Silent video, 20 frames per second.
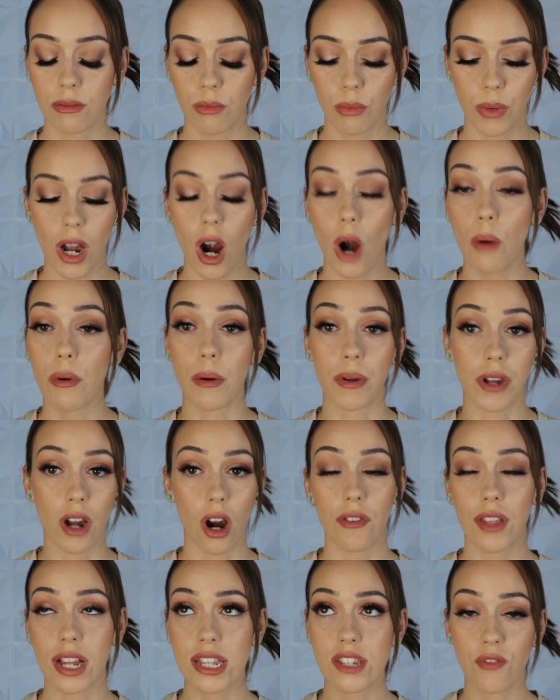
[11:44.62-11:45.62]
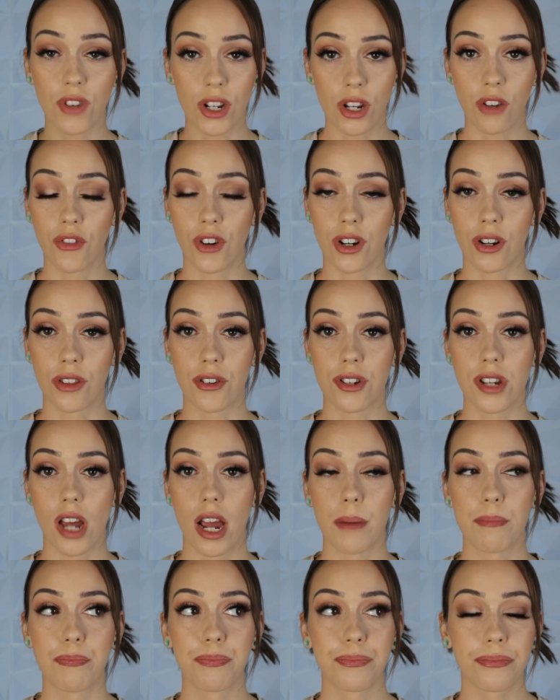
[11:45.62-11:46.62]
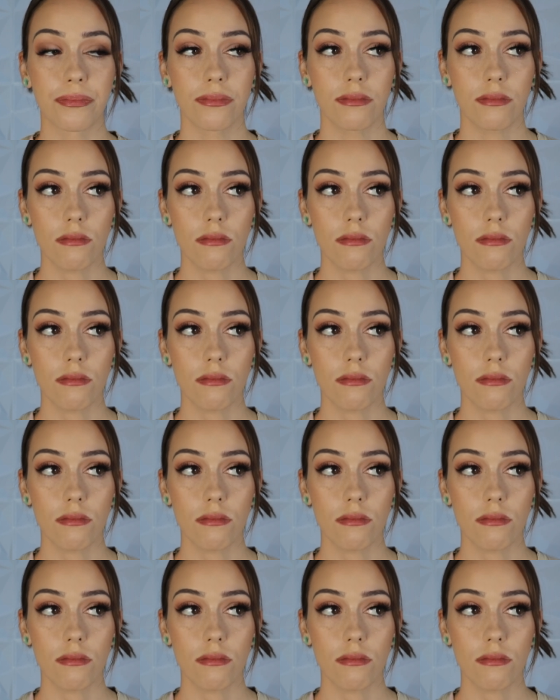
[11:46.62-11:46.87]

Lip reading: we are where we are. That's a video for another time.